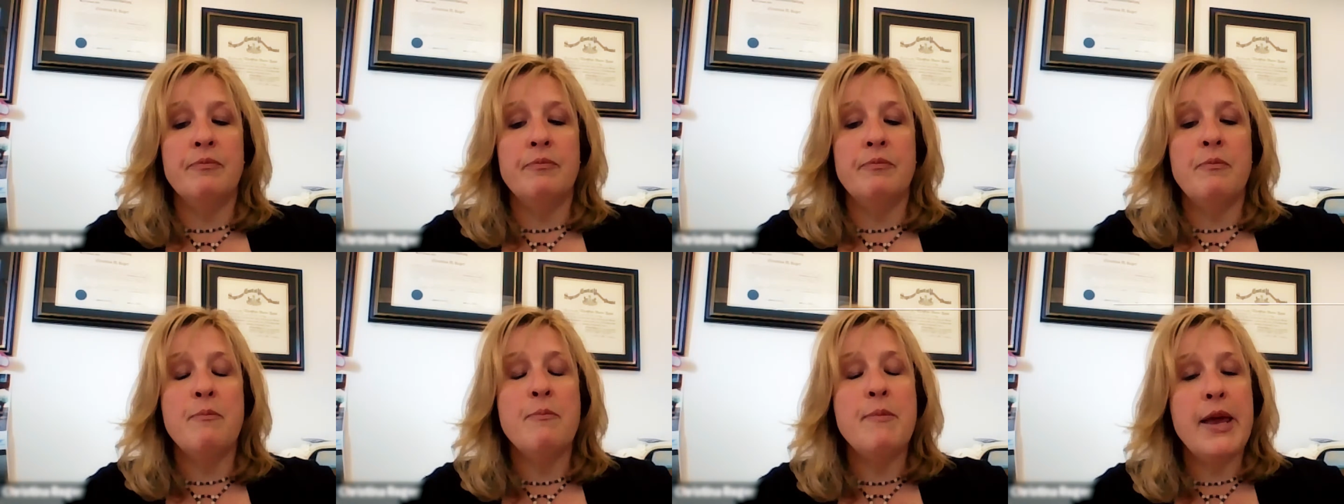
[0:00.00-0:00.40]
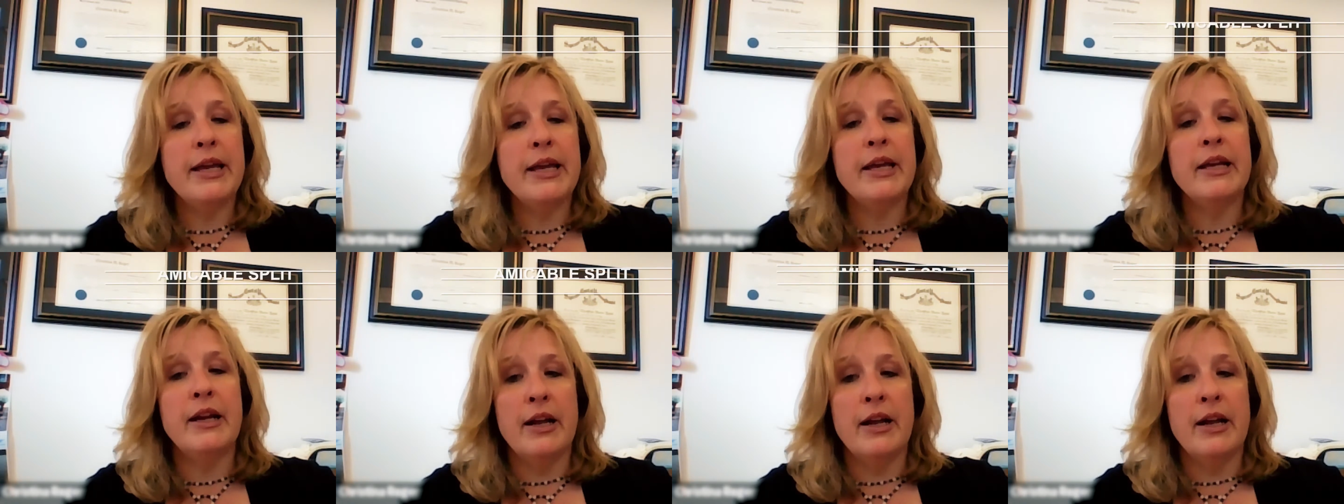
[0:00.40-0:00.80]

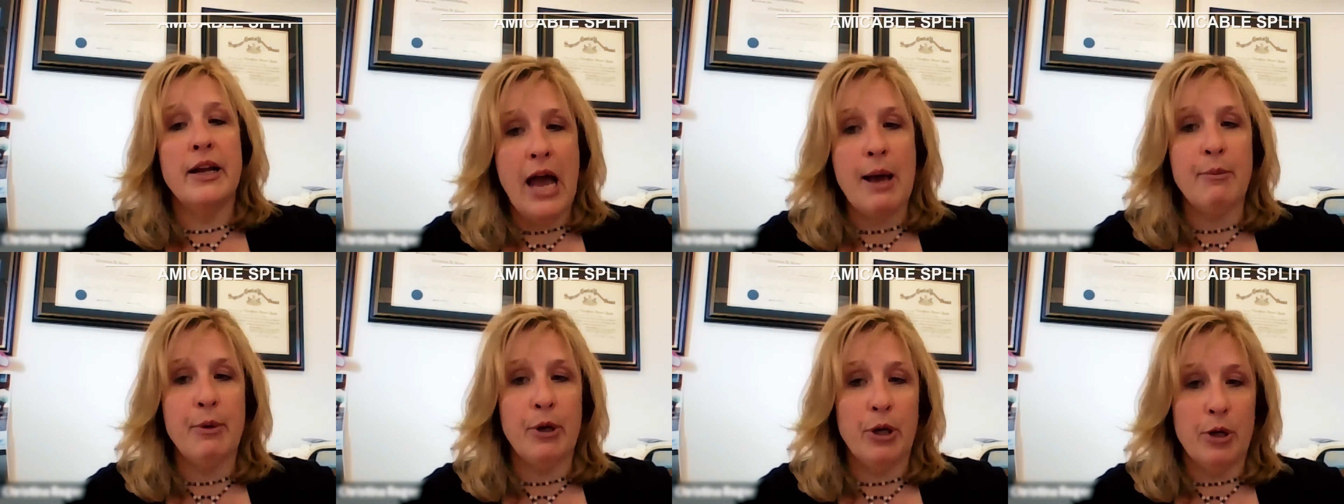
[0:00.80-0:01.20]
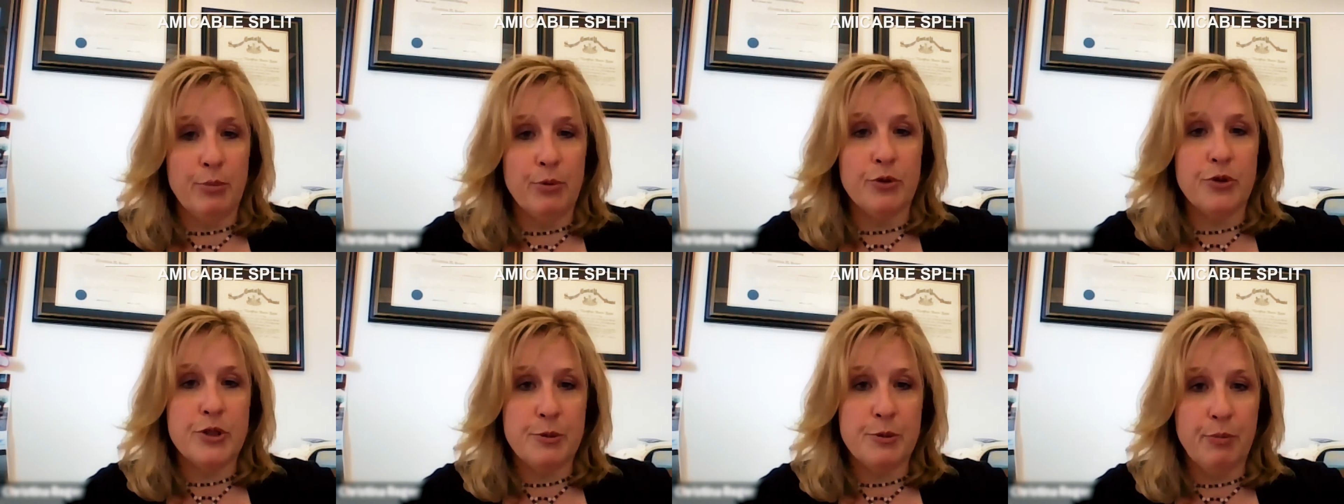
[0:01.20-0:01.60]
make it an
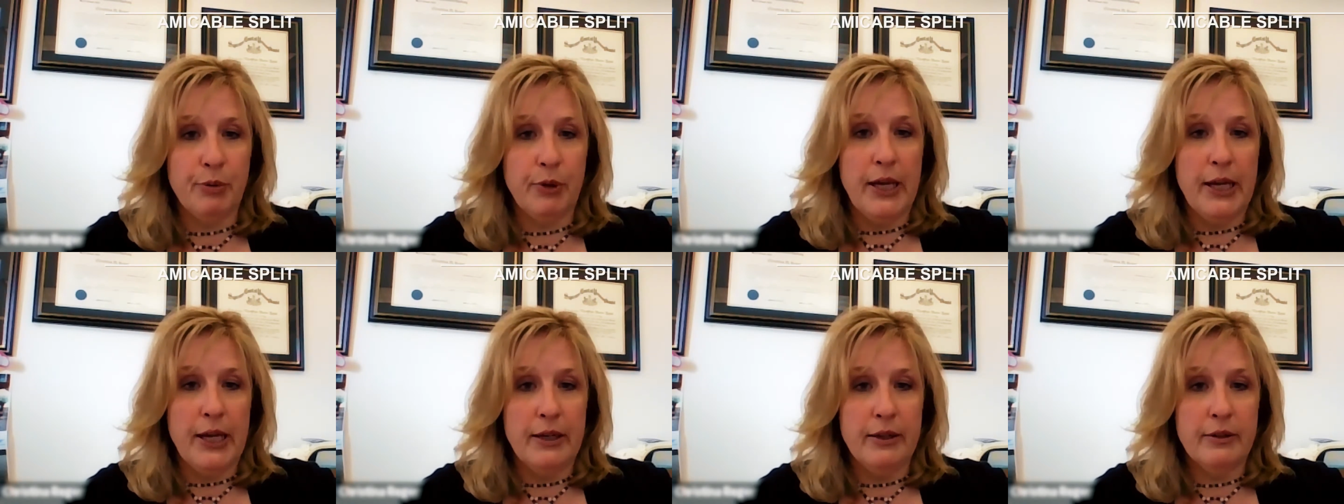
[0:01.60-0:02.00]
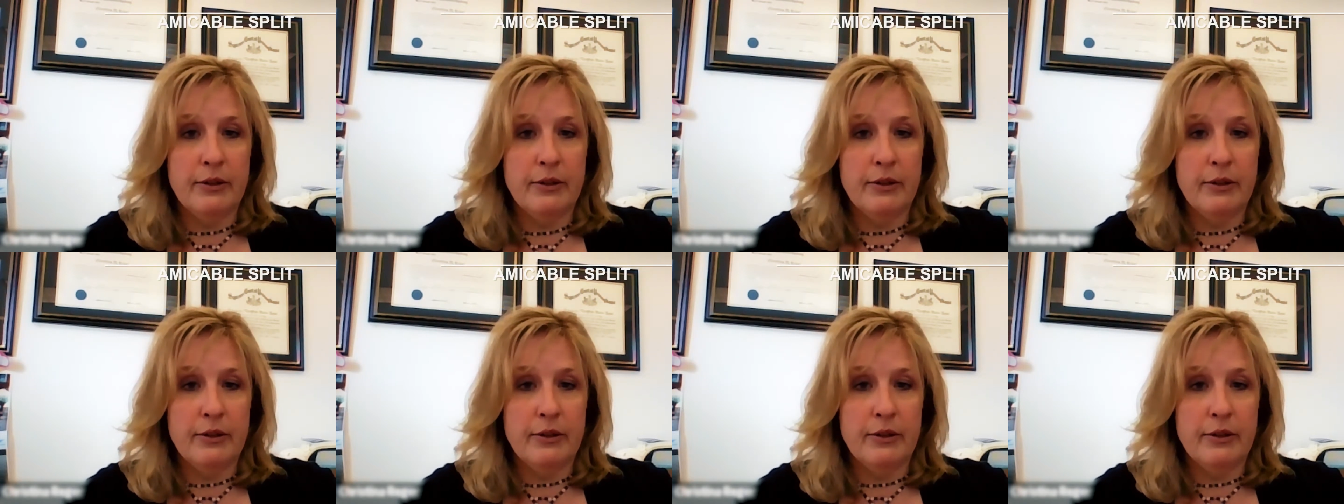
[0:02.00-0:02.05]
amicable split.